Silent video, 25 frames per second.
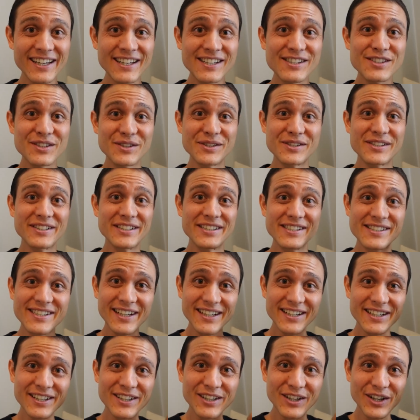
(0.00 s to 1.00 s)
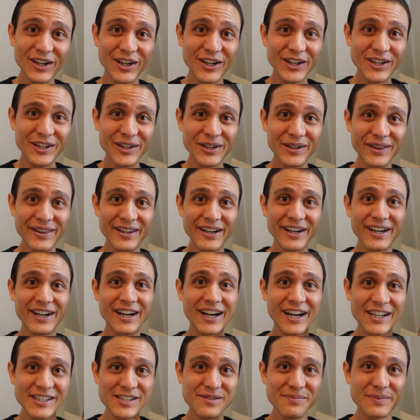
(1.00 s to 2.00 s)
so she decided to call the
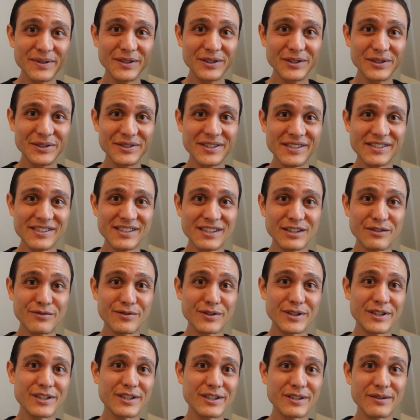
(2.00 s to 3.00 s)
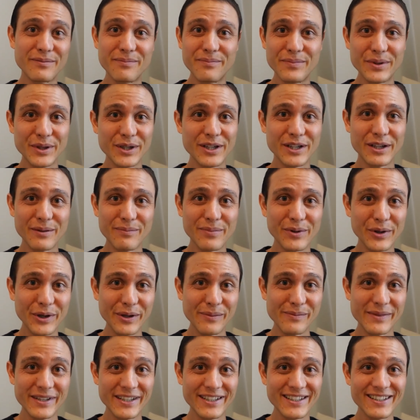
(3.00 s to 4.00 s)
hospital to see if we could book an
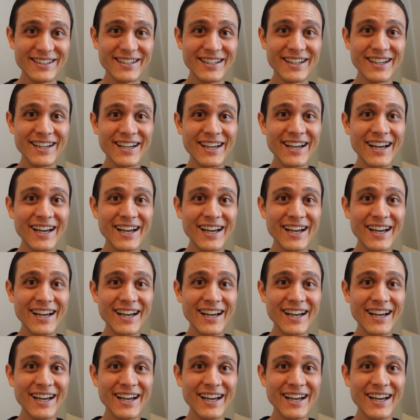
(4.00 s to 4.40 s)
appointment,